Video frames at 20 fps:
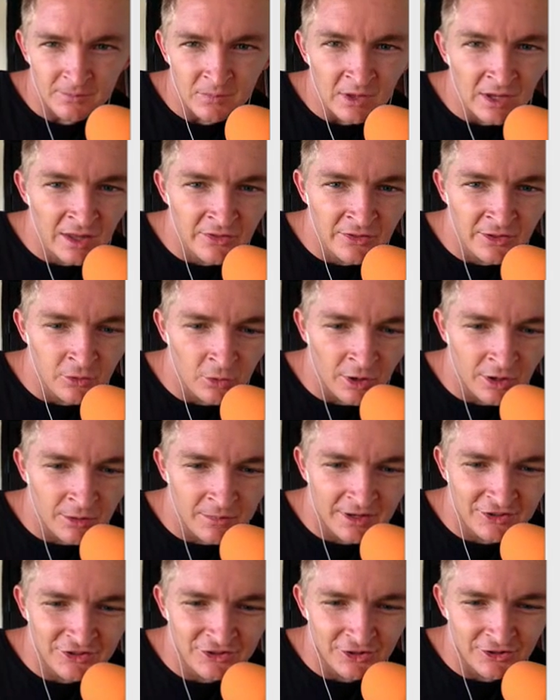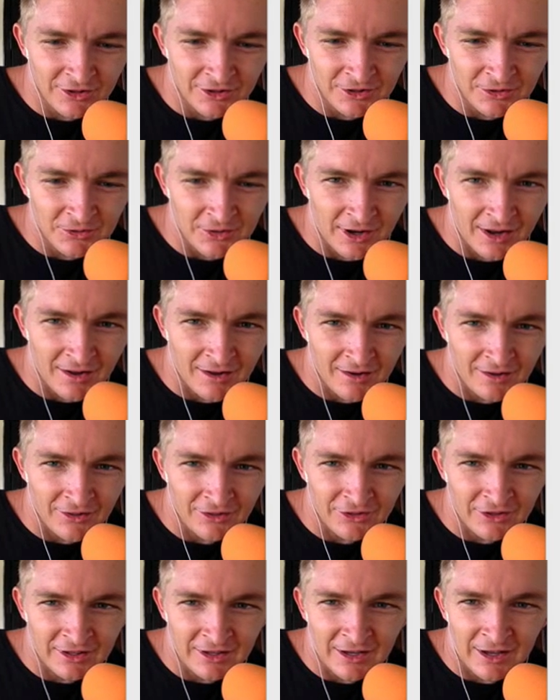and then you want to make sure that you've got
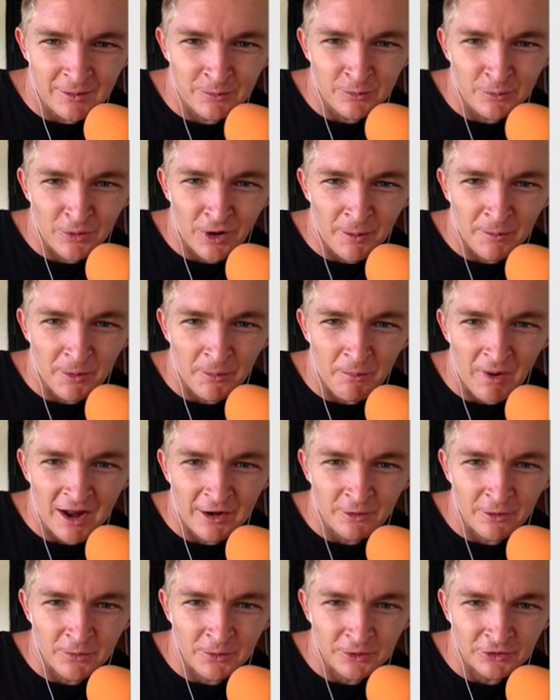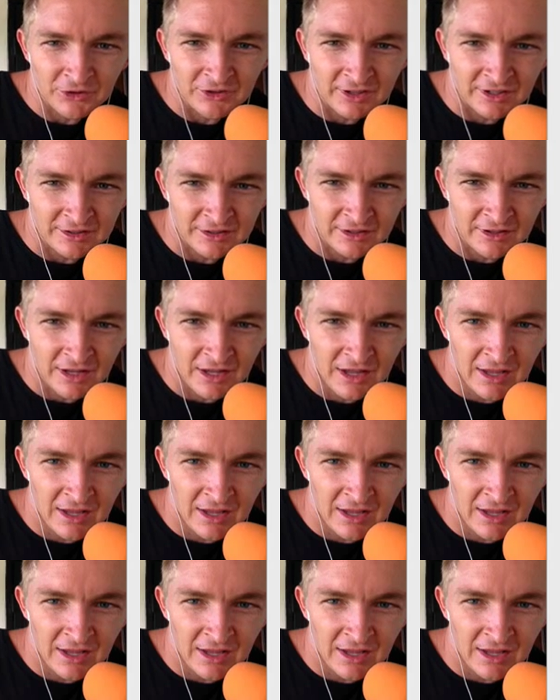the proper microphone selected.